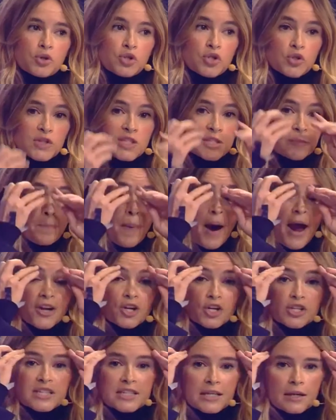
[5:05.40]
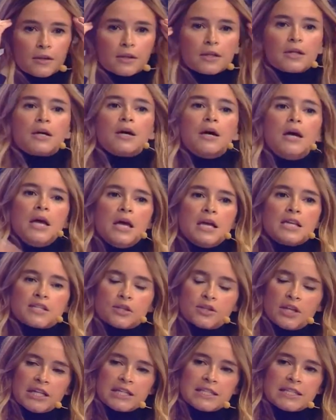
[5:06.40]
produce spider silk. So
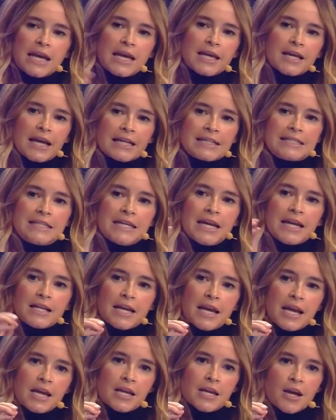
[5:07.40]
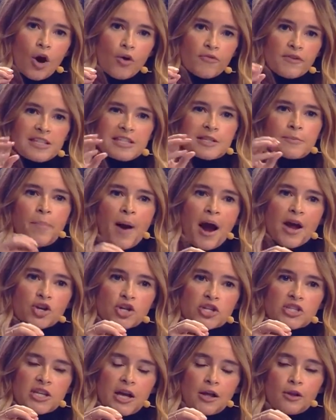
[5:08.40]
they take a DNA of a stem
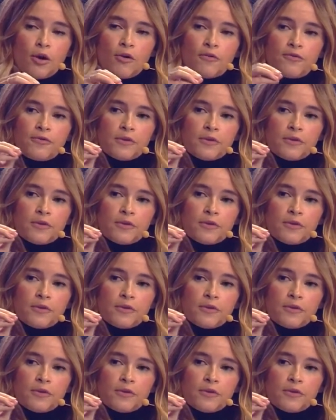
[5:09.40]
cell